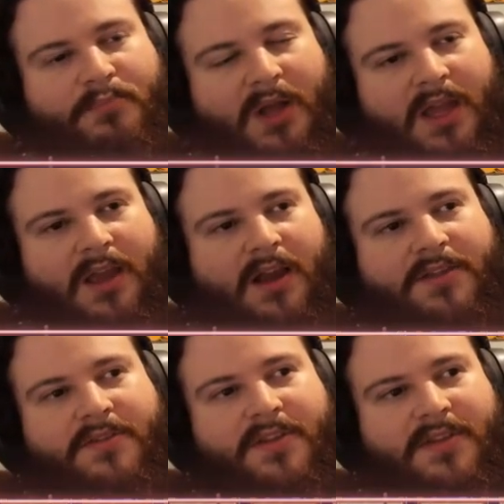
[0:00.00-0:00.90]
But
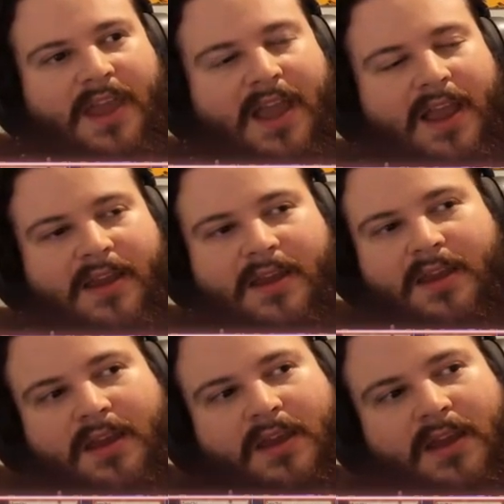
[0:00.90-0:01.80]
other than that,
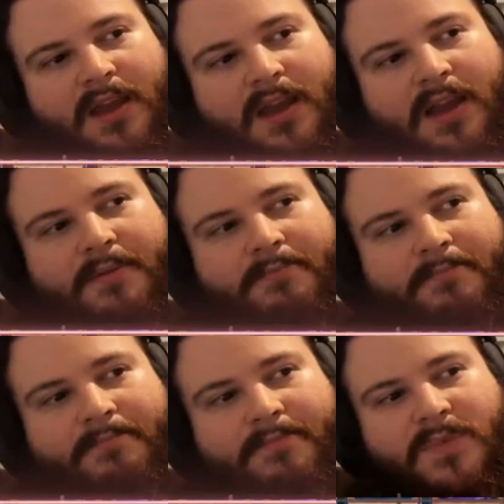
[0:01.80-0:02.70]

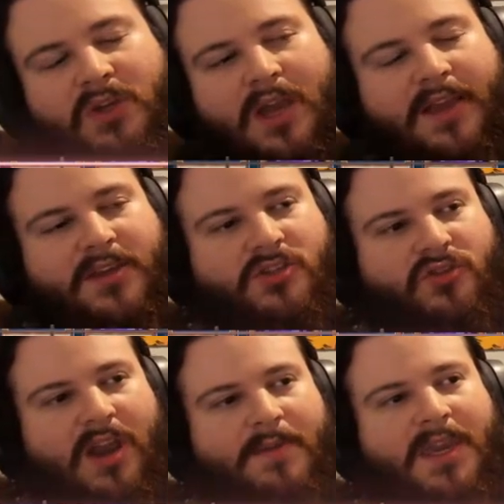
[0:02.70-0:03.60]
you guys can
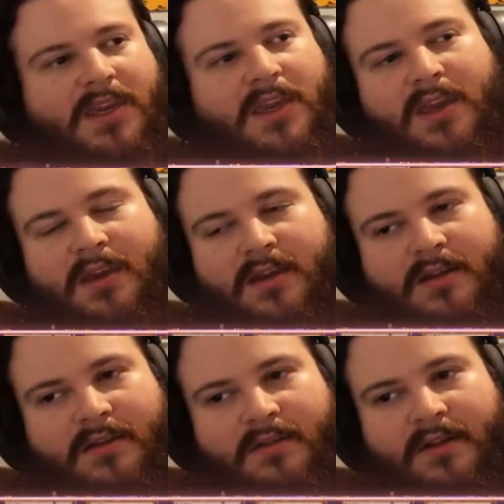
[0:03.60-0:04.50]
try making
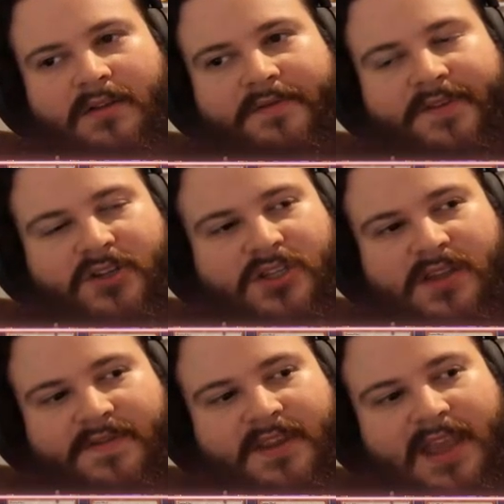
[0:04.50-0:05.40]

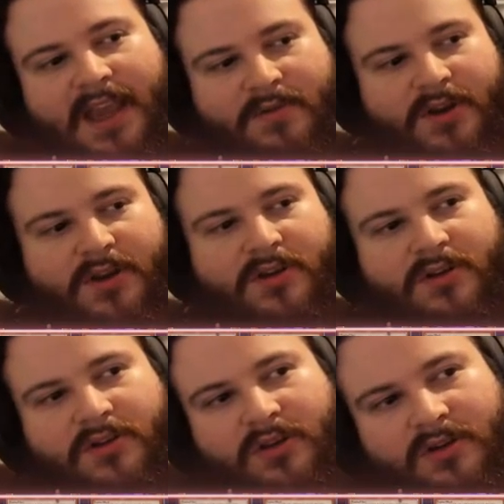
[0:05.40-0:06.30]
versions of the deck where
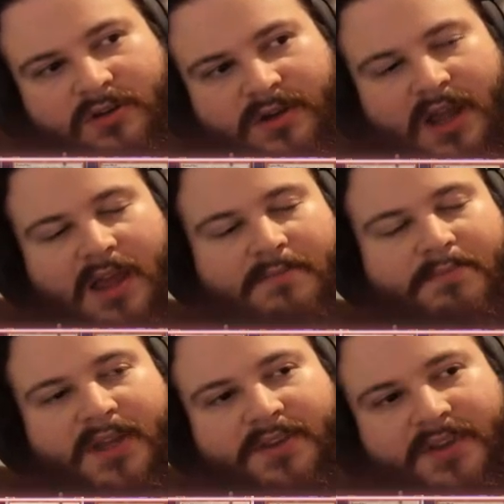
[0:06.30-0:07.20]
you're
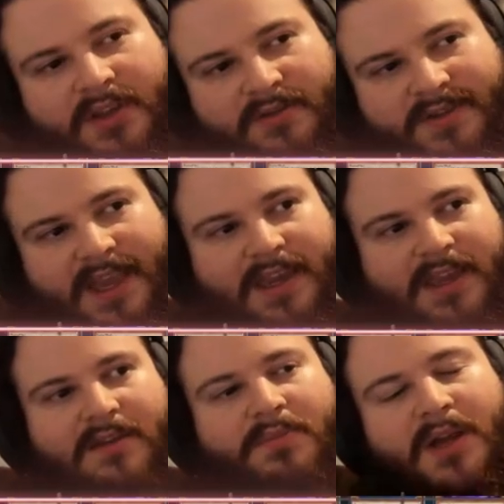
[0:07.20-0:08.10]
not built to go
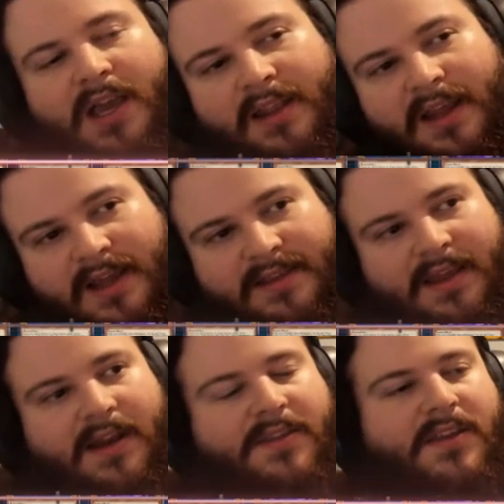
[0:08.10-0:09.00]
second. But like I
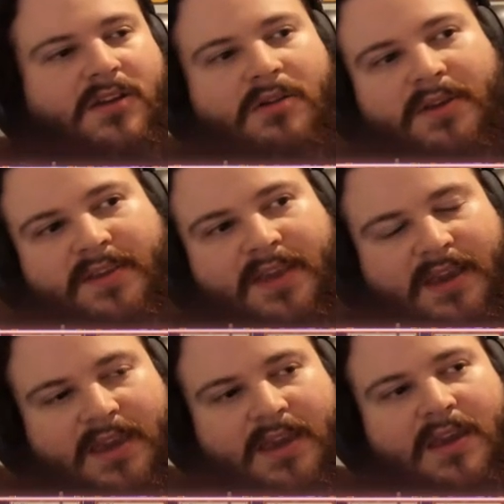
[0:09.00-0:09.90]
said, I think going
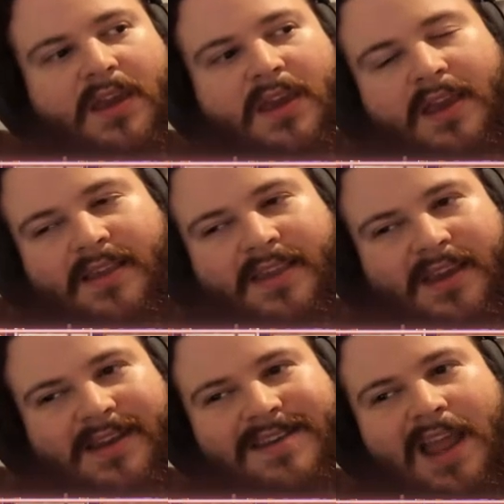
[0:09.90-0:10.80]
second is
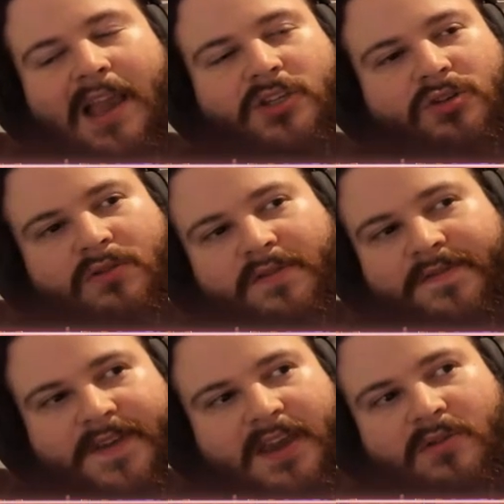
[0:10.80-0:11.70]
like a natural
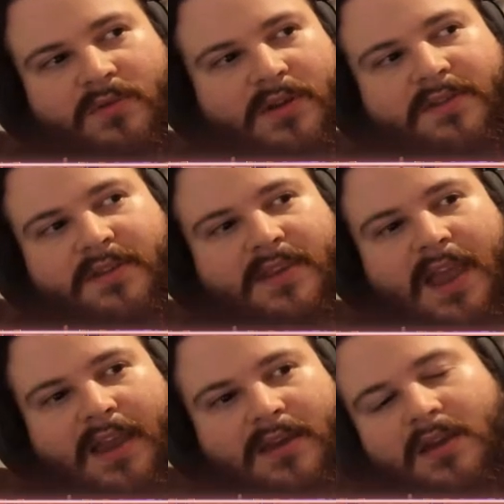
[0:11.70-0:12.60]
fit with the
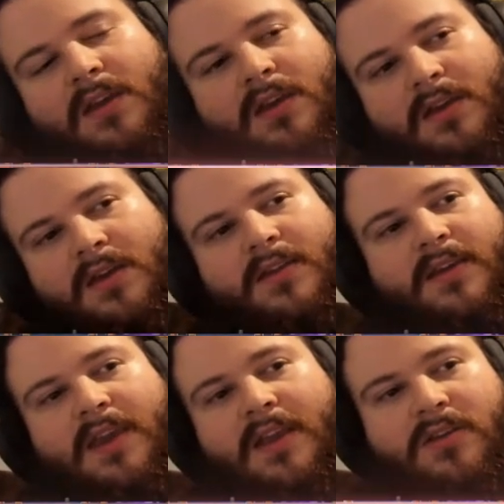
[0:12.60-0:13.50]
deck. Because
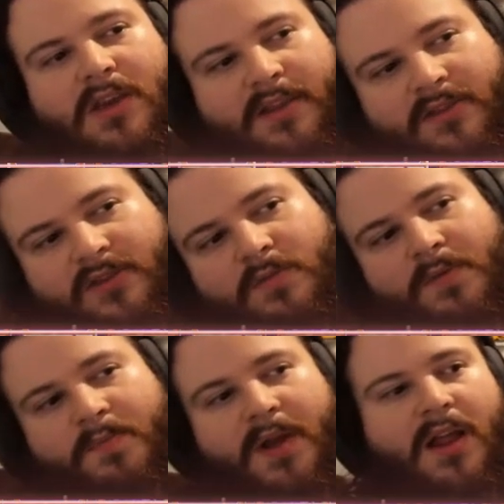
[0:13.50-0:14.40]
again, you got the
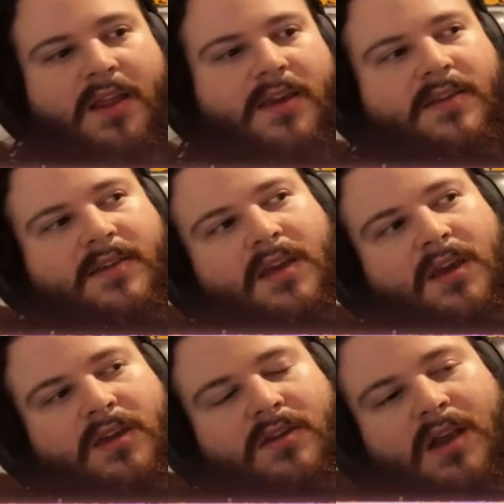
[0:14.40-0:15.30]
super polys,
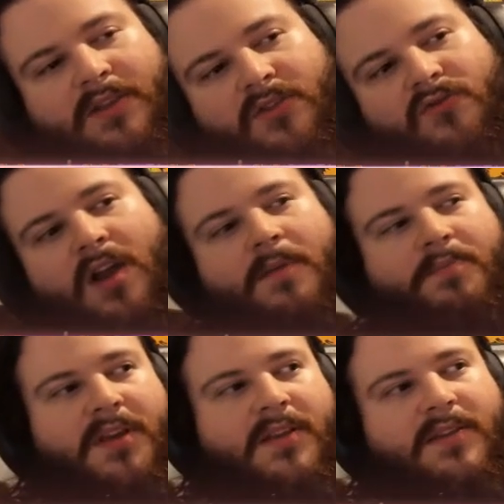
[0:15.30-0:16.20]
you got the
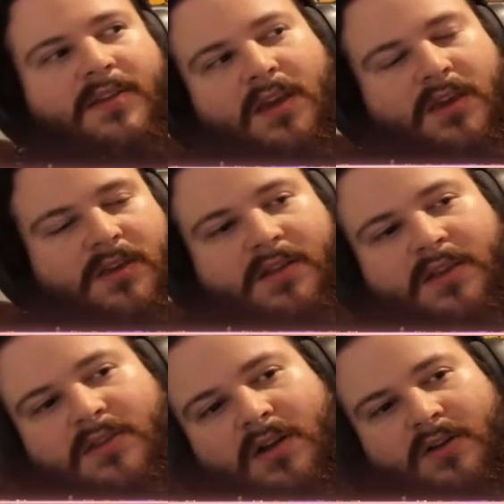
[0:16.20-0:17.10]
droplets, you got
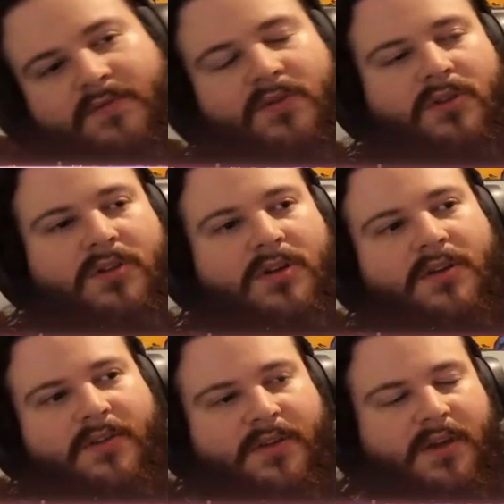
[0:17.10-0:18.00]
the Dark
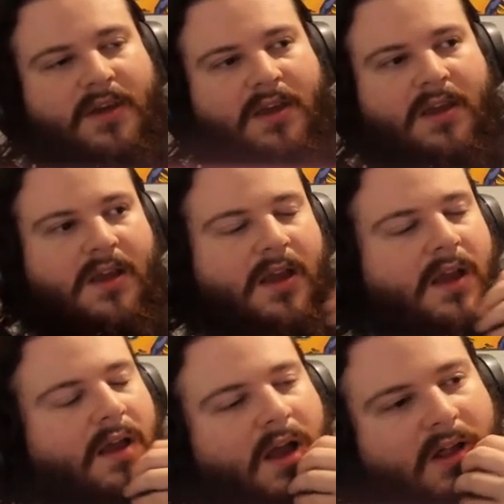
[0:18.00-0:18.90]
Rulers.
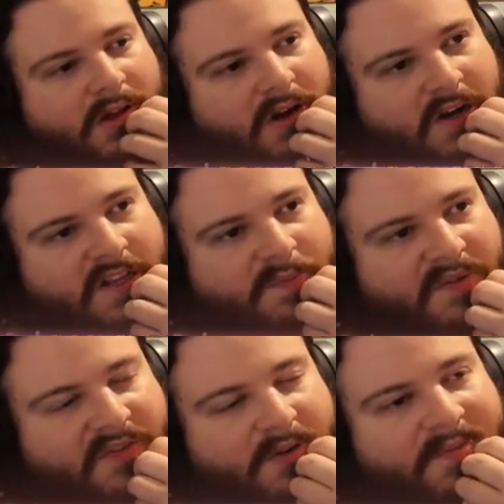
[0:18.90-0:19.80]
All cards
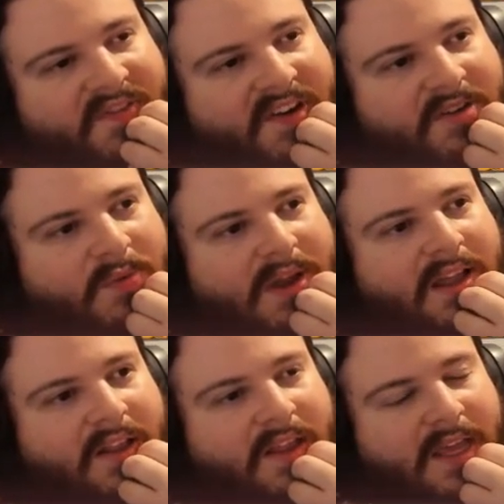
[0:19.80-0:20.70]
performed very
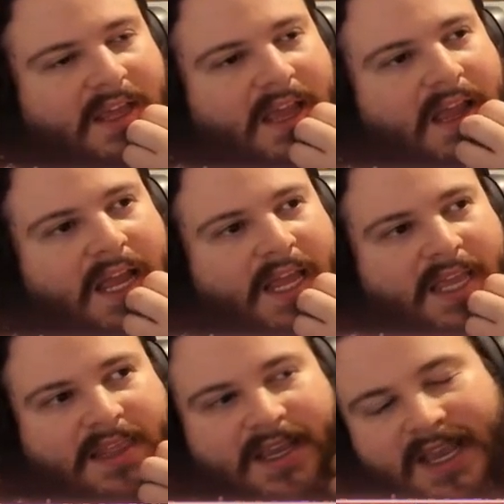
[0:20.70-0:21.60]
well.
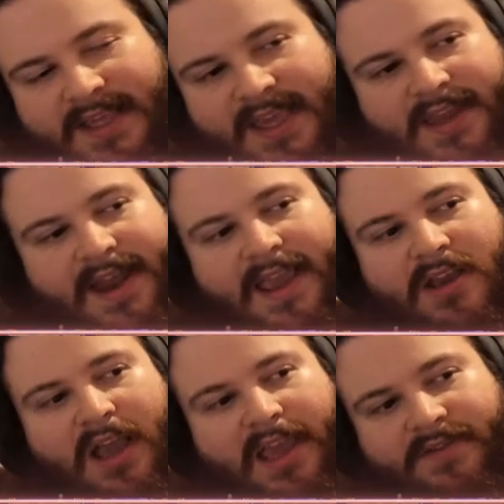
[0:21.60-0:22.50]
And like I said,
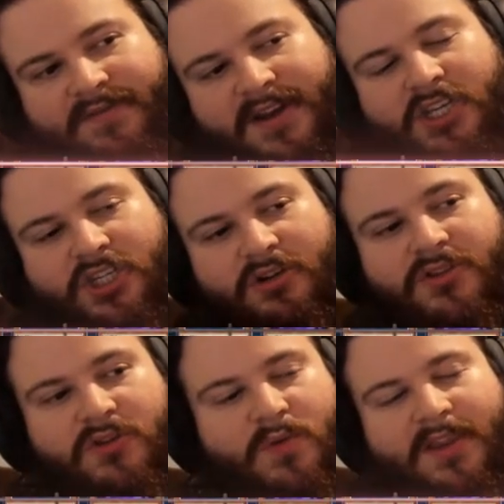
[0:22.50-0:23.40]
I already
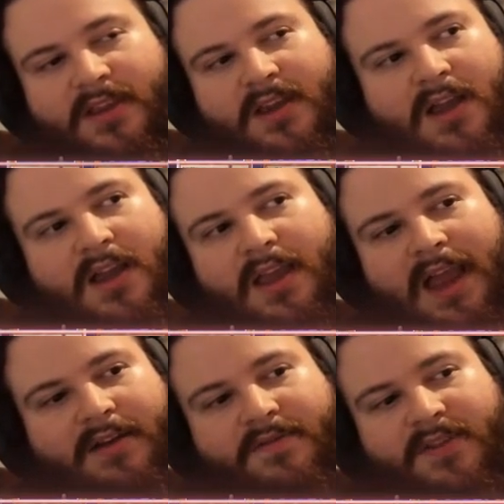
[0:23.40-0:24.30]
showed you what to cut
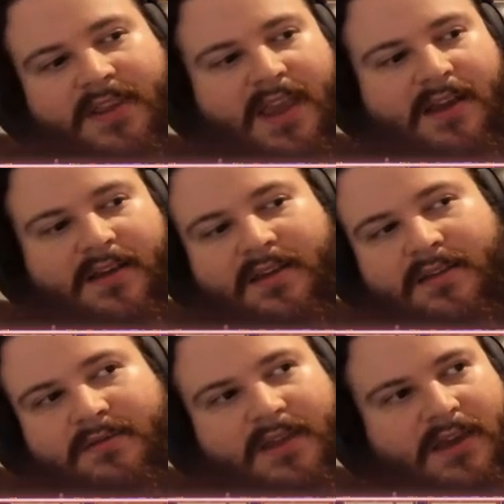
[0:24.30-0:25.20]
out of the deck
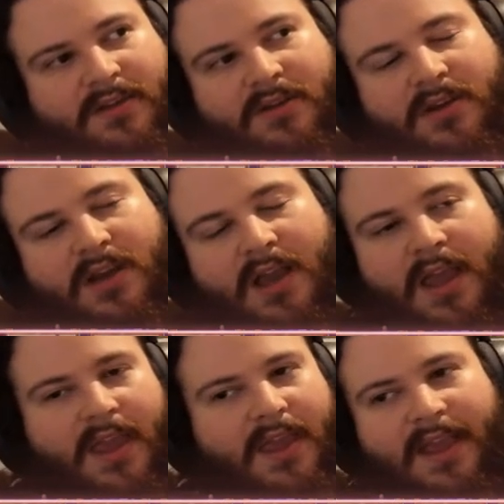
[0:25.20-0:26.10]
that you can
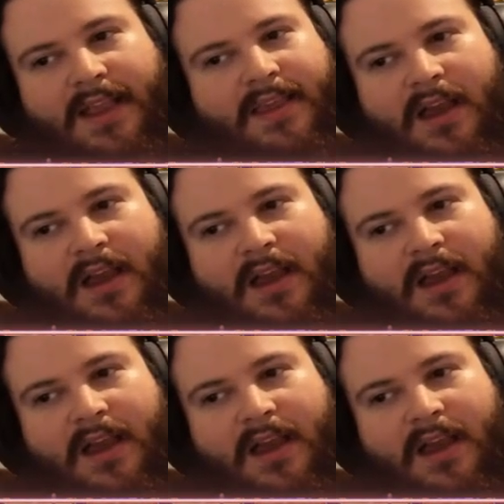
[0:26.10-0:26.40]
cut. It's